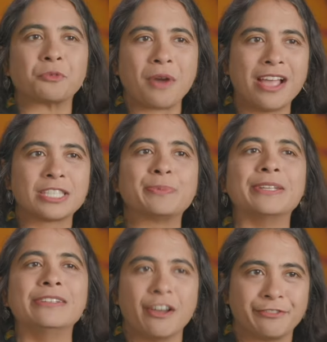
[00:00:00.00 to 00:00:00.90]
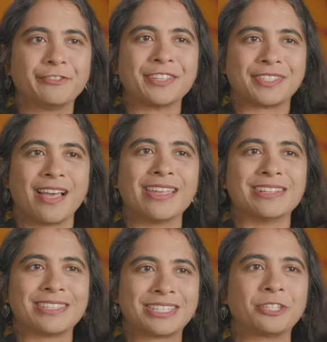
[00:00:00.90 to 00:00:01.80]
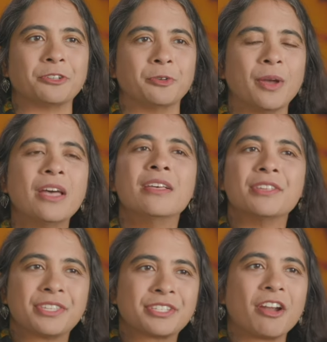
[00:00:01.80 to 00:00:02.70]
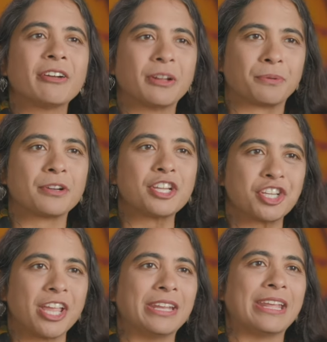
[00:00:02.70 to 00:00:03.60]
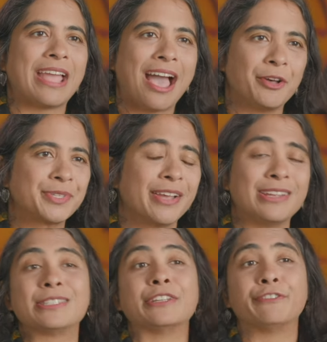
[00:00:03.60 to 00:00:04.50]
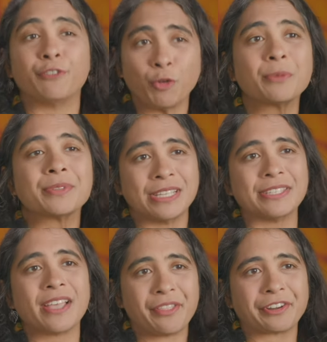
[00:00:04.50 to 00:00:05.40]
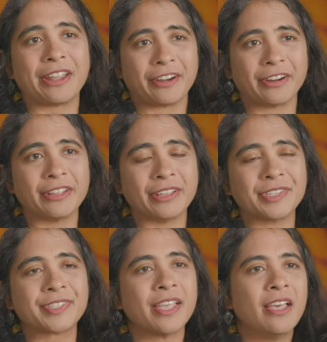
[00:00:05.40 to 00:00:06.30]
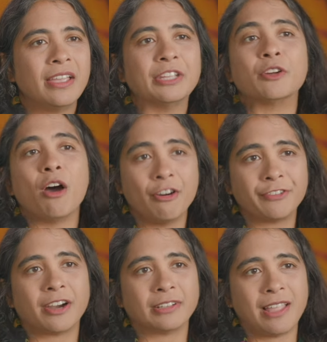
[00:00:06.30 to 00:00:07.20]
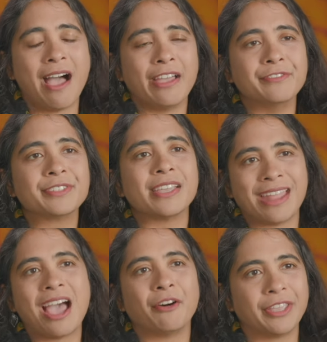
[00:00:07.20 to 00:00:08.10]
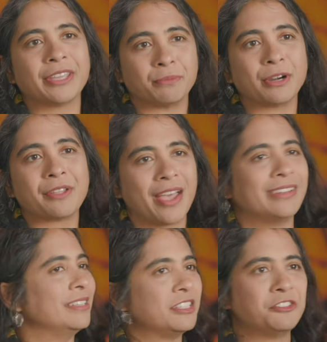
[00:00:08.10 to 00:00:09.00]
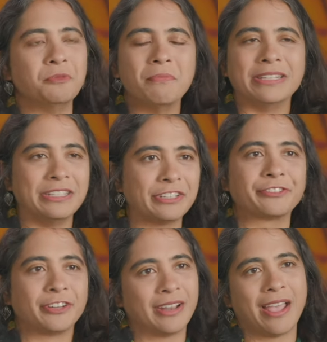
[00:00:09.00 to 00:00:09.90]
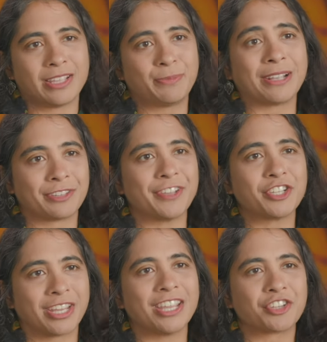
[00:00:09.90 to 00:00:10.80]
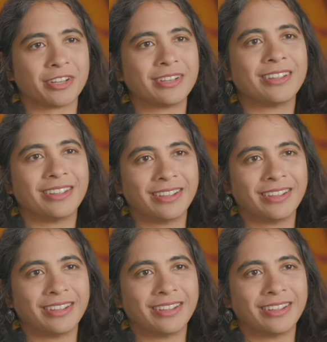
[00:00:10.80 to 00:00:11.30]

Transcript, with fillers: grasp enough of the science to start appreciating how science informs these other areas, you know, of our lives and how they can bring that into many different aspects of education.